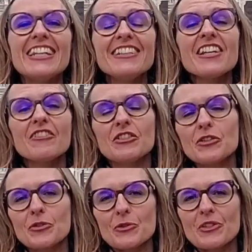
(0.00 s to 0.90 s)
In the
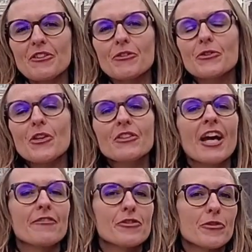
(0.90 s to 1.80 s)
afternoon, if you don't
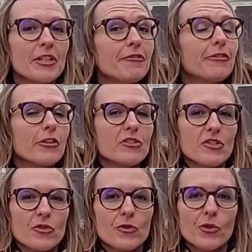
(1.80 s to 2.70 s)
have to leave
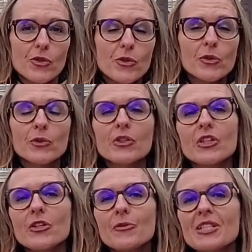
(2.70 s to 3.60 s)
Florence too soon,
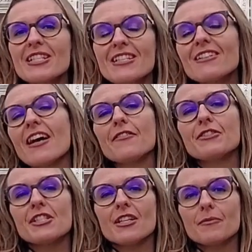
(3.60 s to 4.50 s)
you will still
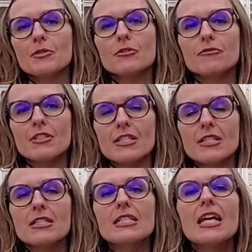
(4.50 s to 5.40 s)
have time to
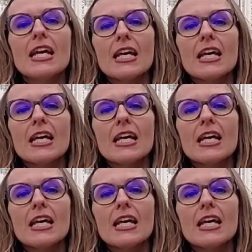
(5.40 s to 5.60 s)
visit